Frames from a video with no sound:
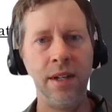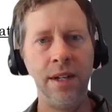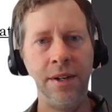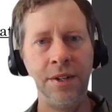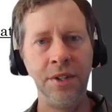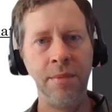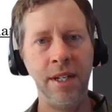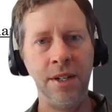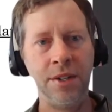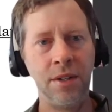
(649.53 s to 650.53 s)
Here are some
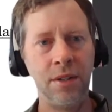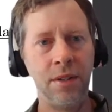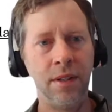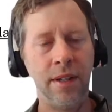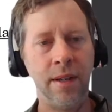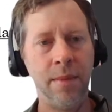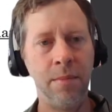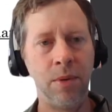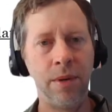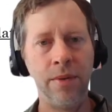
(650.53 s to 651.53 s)
additional
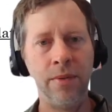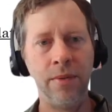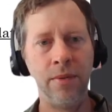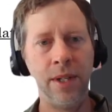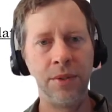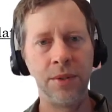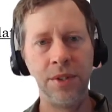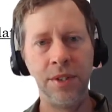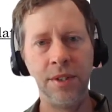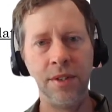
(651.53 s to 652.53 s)
important
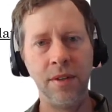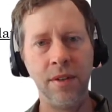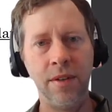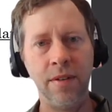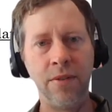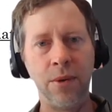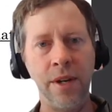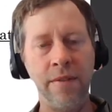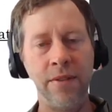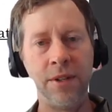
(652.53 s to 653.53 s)
resources for
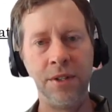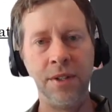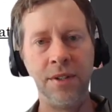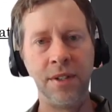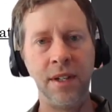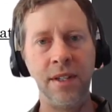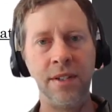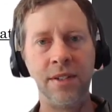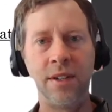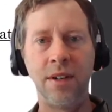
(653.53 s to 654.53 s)
you. First
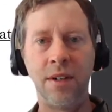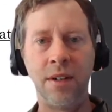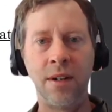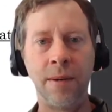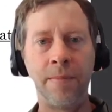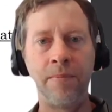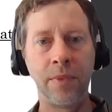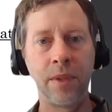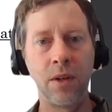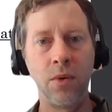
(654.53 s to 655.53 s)
is our
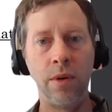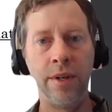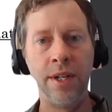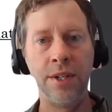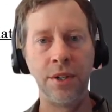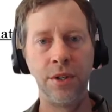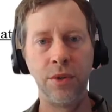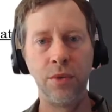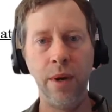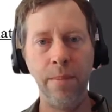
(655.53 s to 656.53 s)
quality
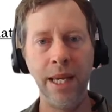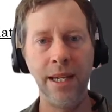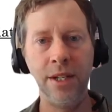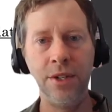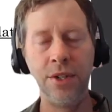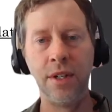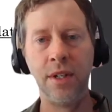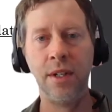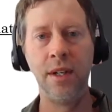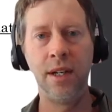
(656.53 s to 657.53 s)
assurance webpage.
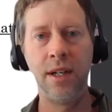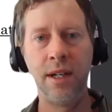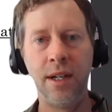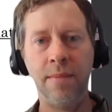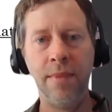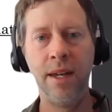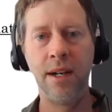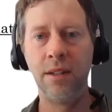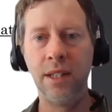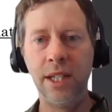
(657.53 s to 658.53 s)

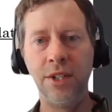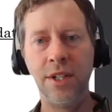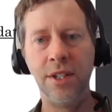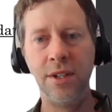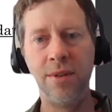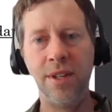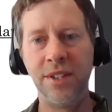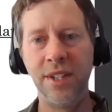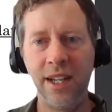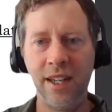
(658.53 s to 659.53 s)
That'll lead you to the
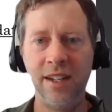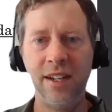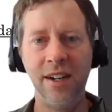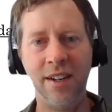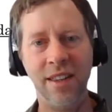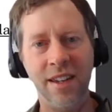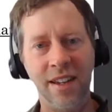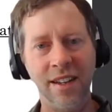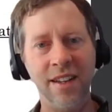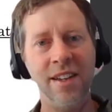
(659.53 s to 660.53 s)
second here,
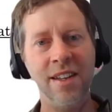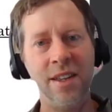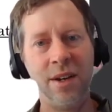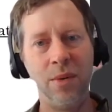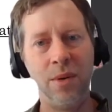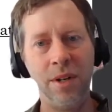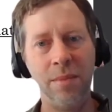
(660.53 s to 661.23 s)
the quality